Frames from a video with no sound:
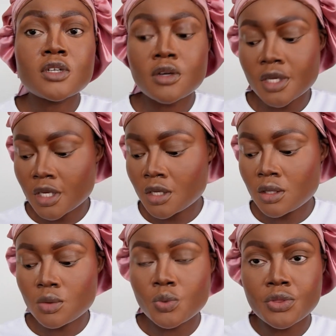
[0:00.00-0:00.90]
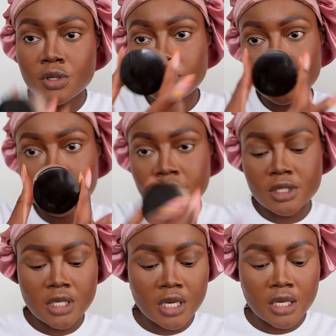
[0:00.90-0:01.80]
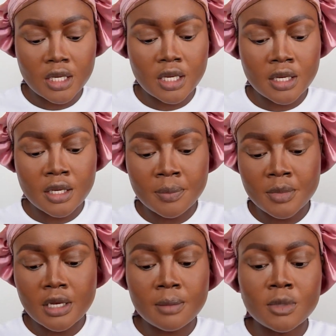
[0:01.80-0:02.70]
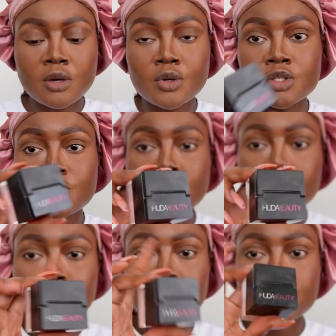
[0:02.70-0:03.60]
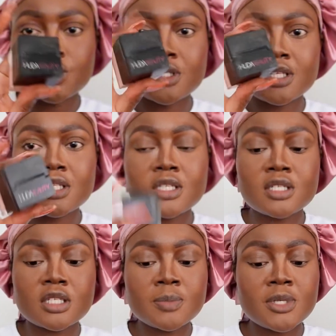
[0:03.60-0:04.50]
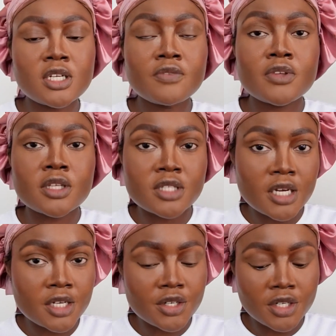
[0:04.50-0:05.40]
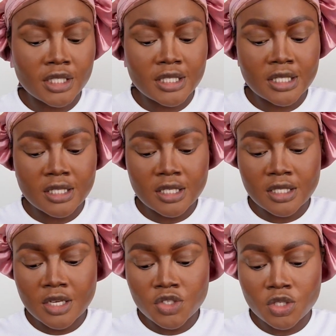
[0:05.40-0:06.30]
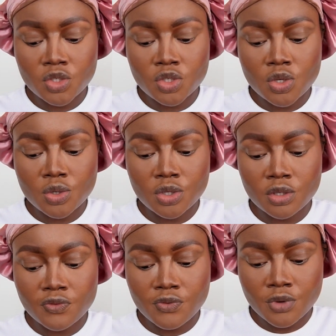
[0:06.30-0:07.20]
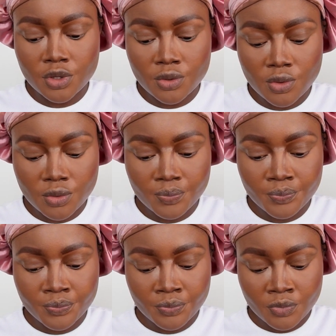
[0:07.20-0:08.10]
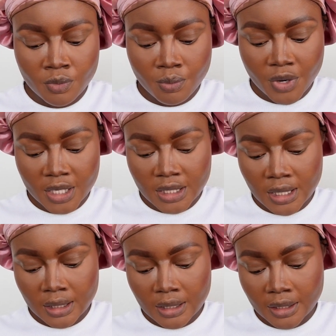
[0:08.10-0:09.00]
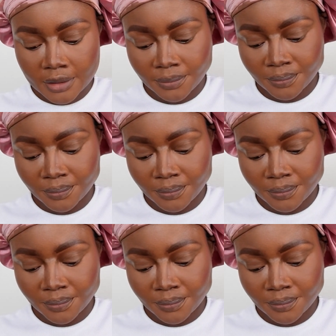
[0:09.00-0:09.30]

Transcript: going in with the Laura Mercier, I'm now going to go in with this, because this is, especially for the darker girlies, this is actually so good for your right under eye.